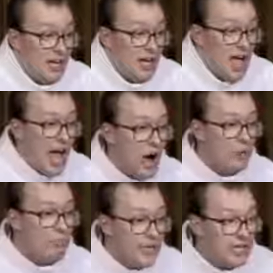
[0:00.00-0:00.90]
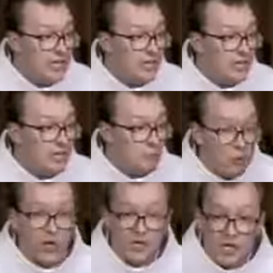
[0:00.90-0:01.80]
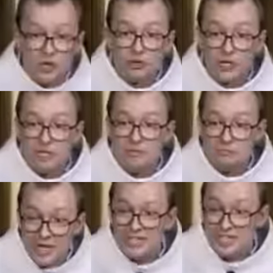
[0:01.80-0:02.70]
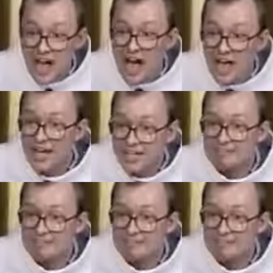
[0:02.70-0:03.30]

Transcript: How many more children must die?